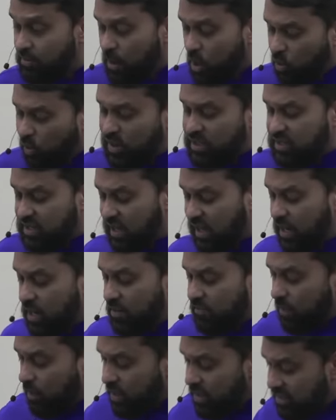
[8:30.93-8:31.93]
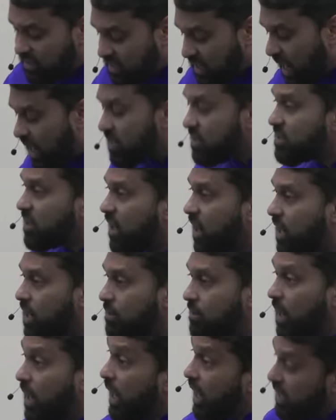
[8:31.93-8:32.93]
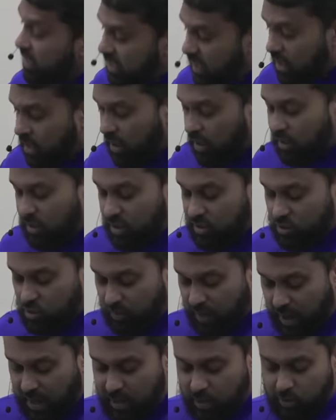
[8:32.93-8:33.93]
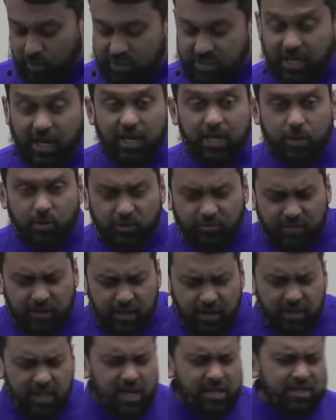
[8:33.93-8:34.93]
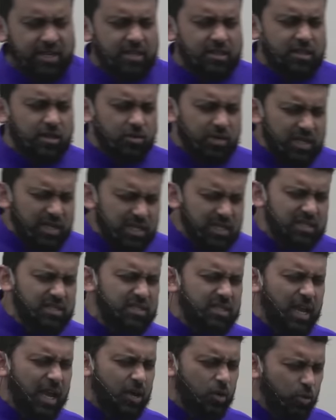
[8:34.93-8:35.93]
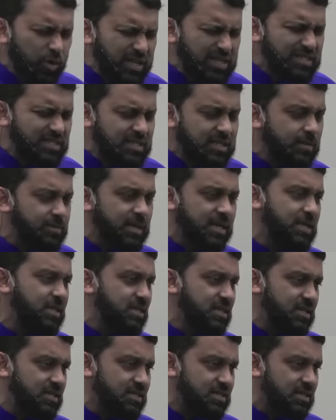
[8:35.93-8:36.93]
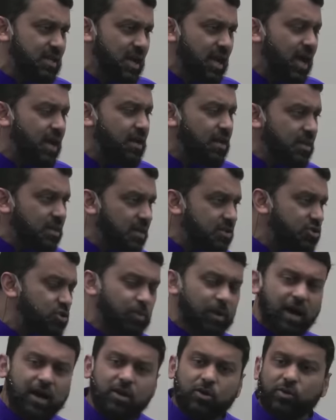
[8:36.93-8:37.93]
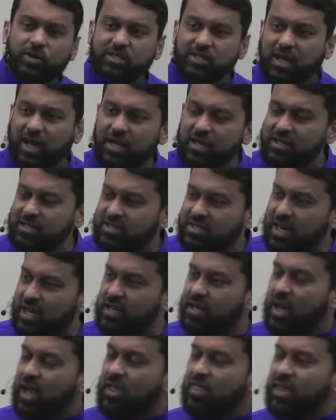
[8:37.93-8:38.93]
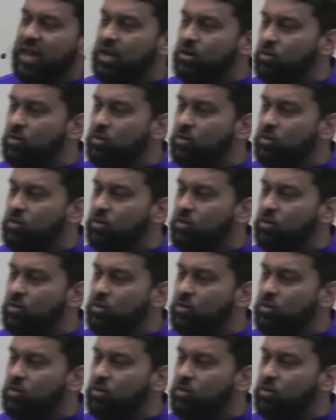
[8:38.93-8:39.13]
Once again, a very sad time. And yet, Allah subhanahu wa ta'ala revealed that there is a wisdom in this. And Allah subhanahu wa ta'ala said that